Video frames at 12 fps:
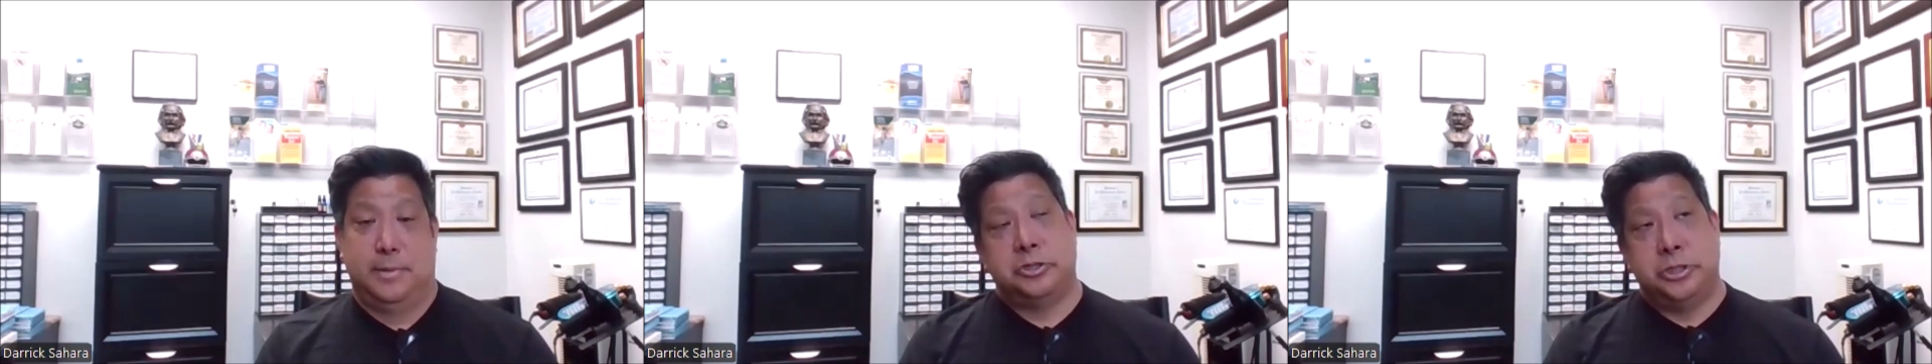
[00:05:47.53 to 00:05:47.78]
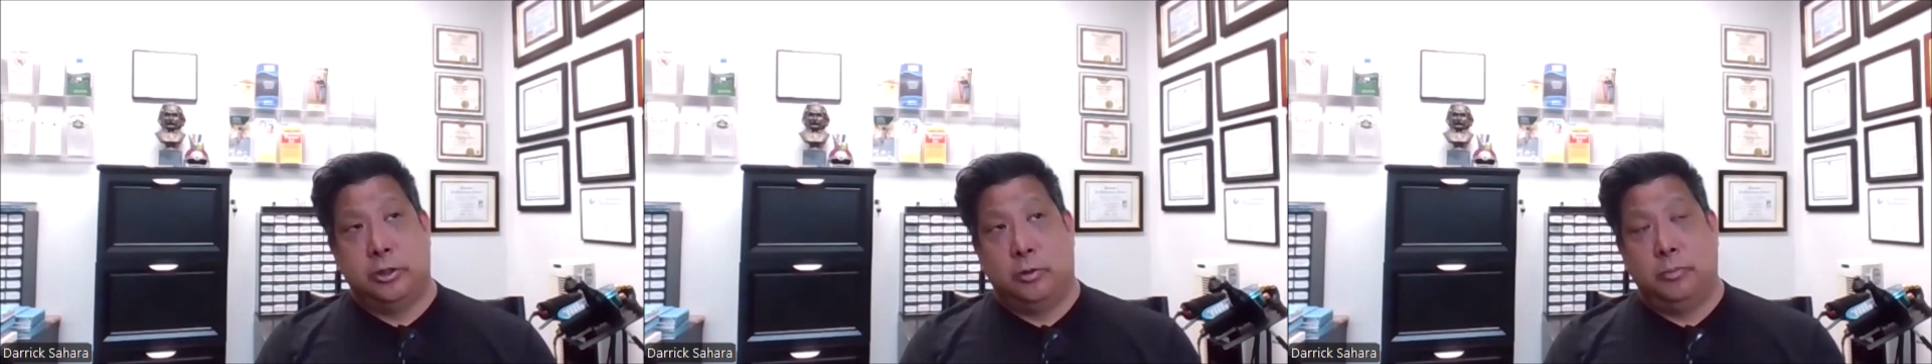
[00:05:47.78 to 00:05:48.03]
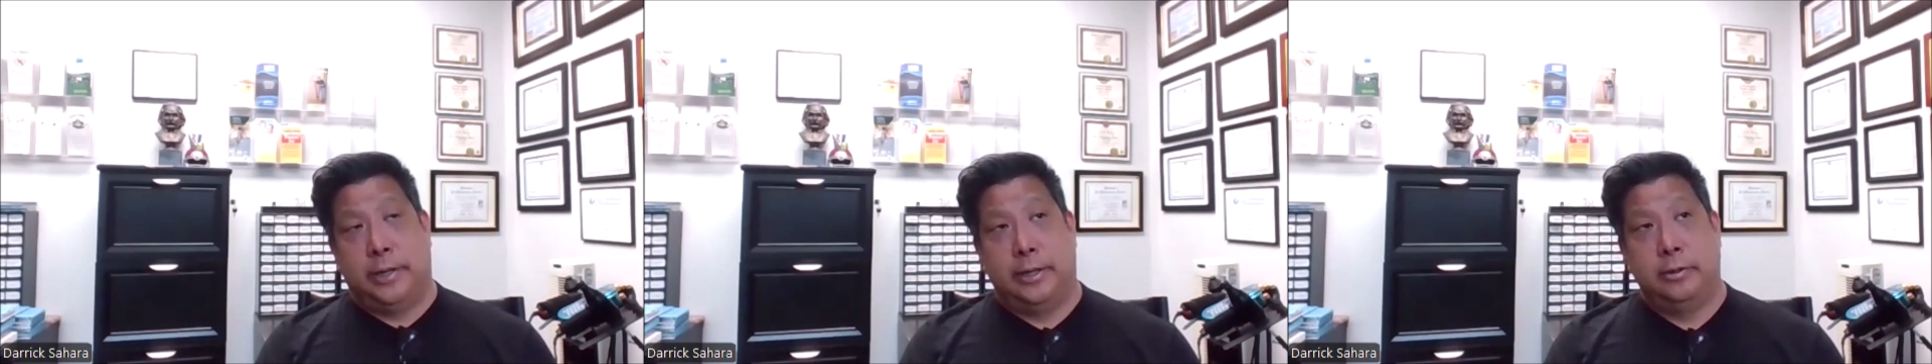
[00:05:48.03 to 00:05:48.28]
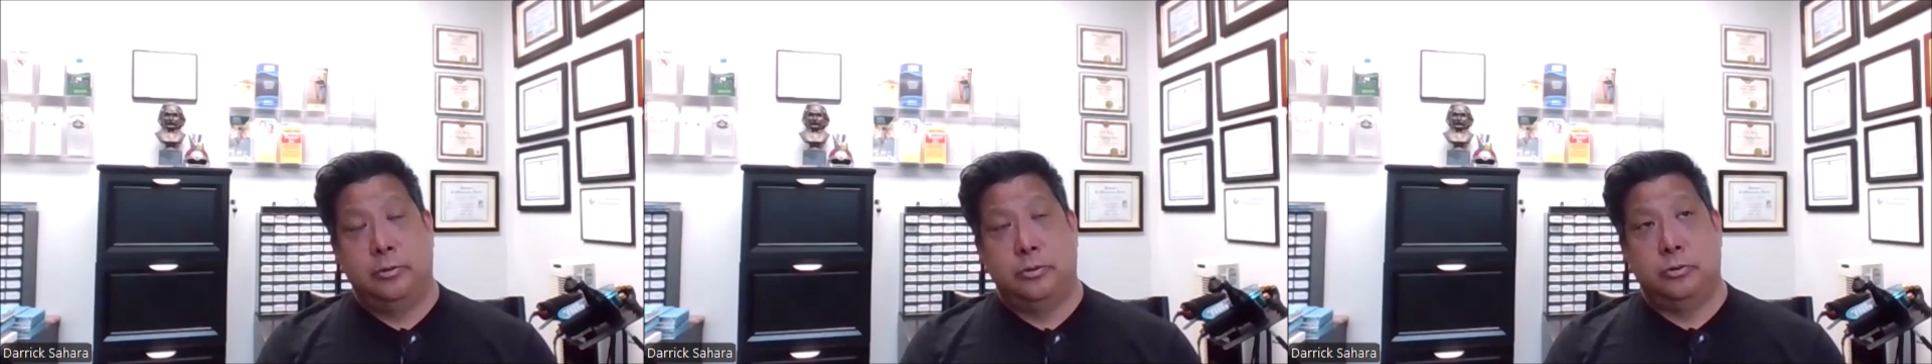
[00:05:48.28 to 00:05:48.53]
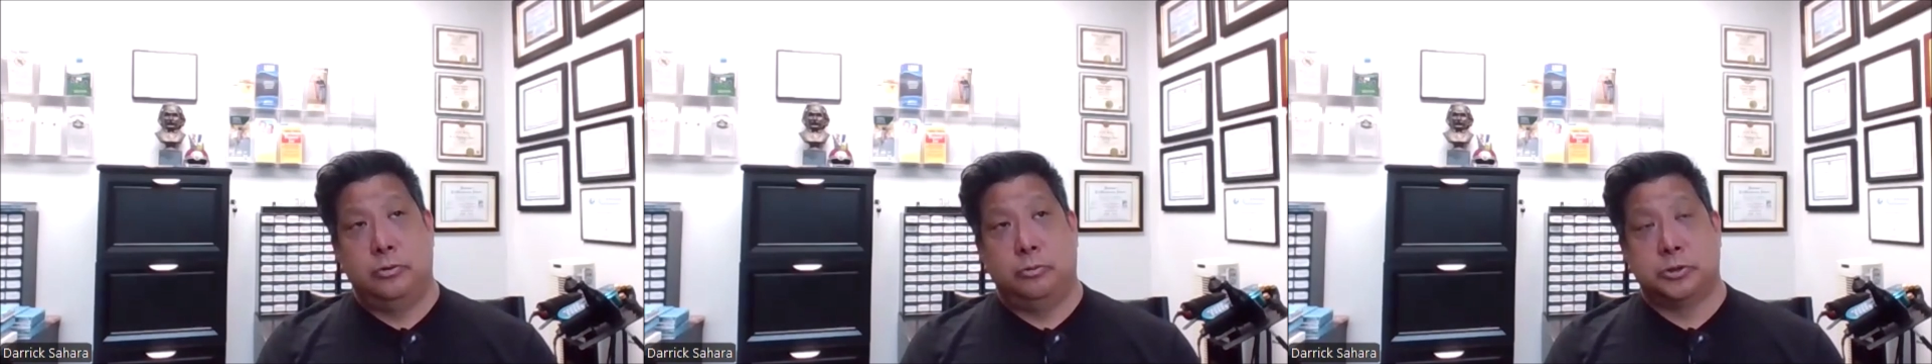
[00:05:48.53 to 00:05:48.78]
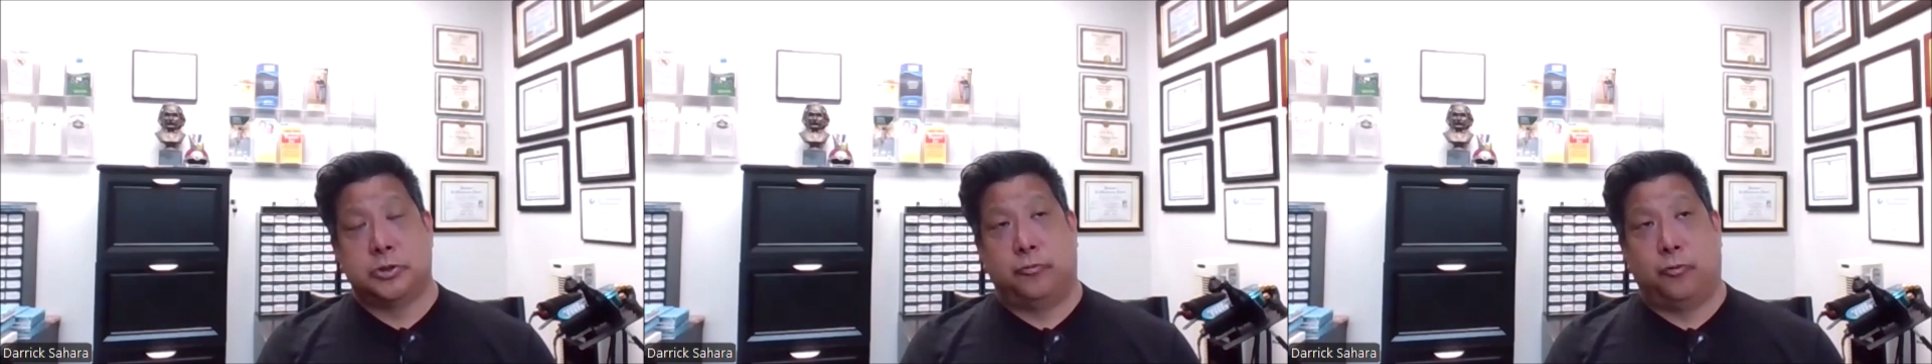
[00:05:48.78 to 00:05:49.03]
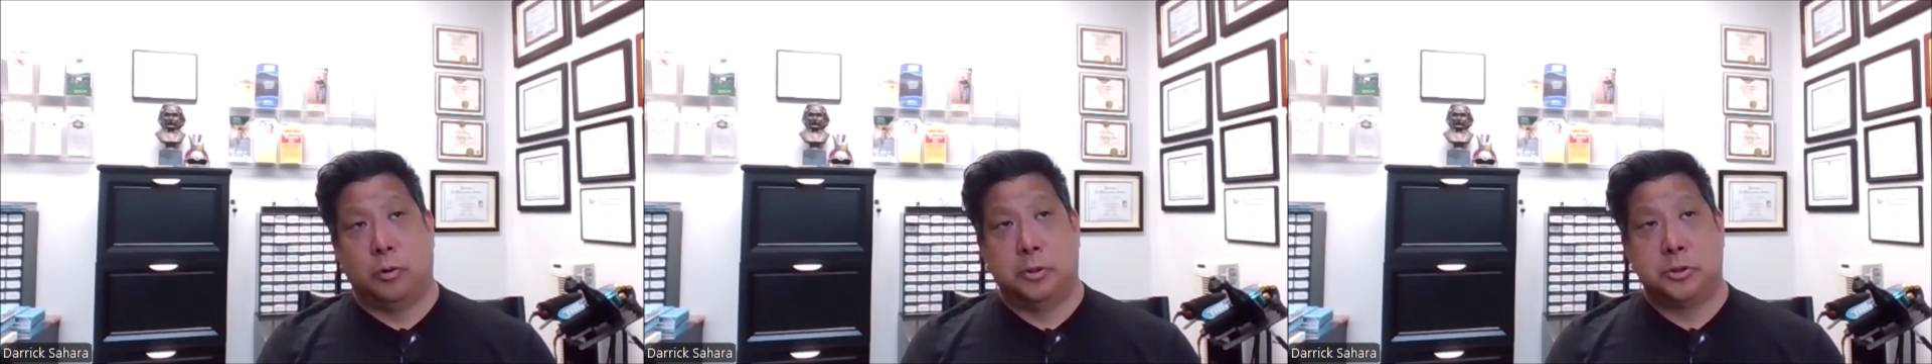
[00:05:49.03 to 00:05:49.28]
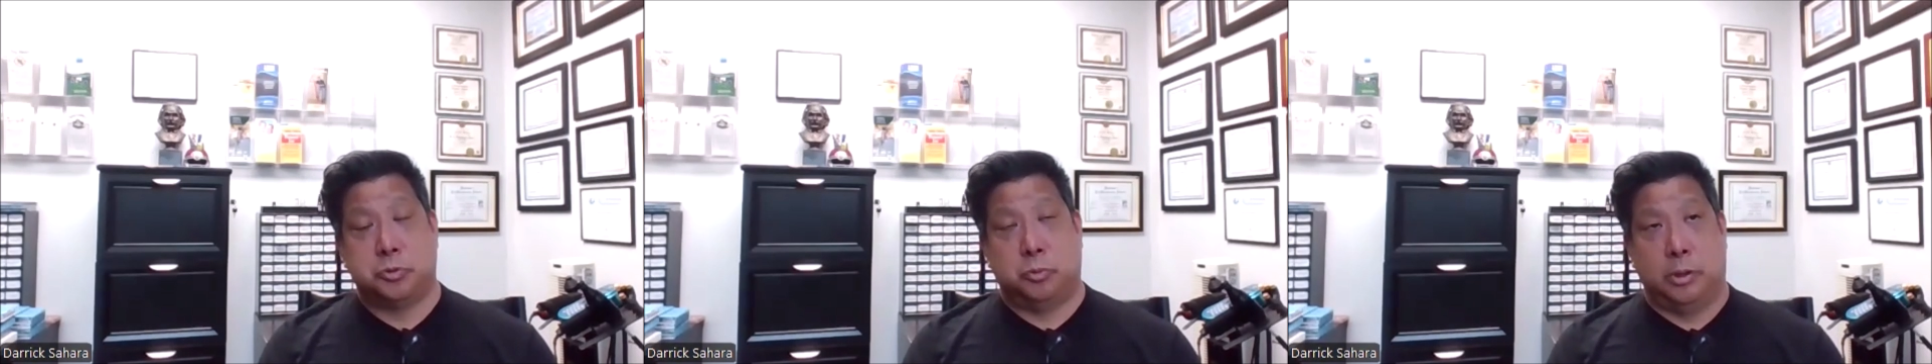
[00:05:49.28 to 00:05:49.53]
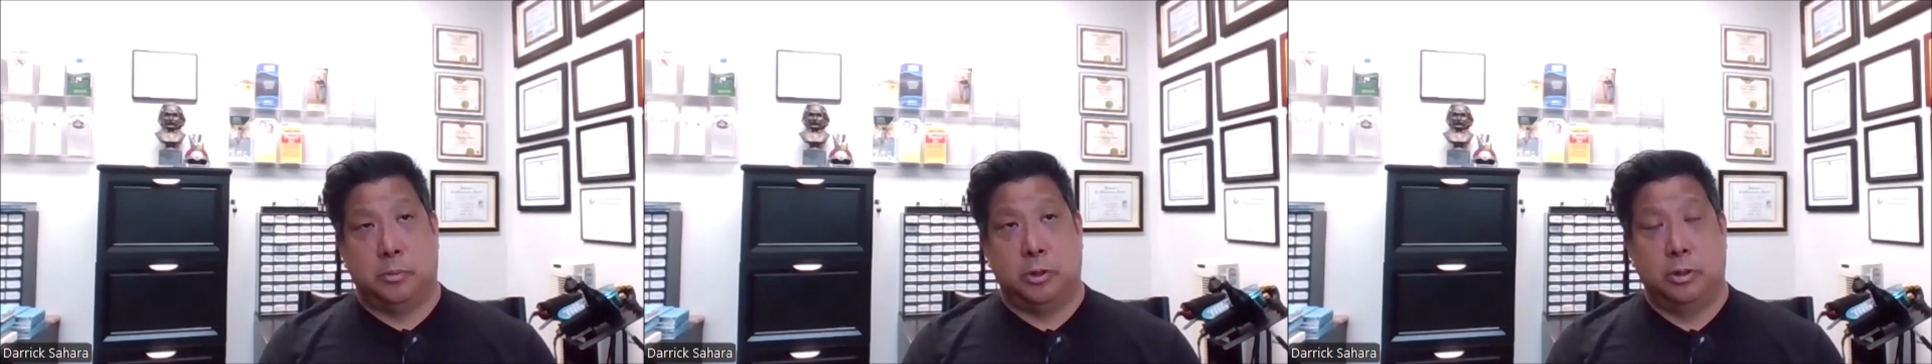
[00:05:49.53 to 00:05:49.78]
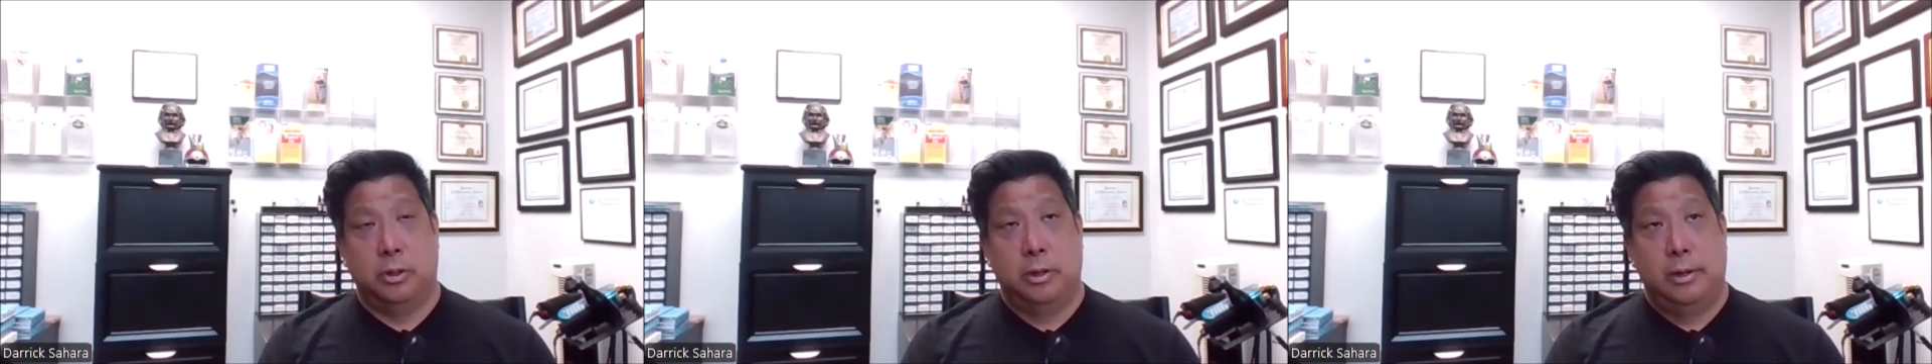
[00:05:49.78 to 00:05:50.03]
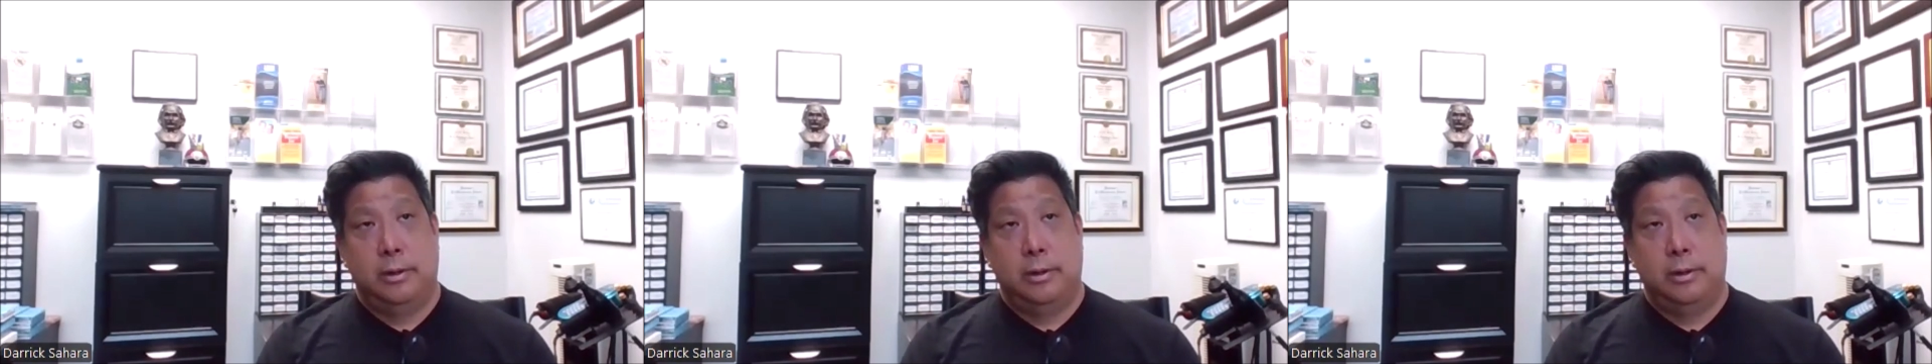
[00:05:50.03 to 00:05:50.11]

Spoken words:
A gentleman who was a former swimmer,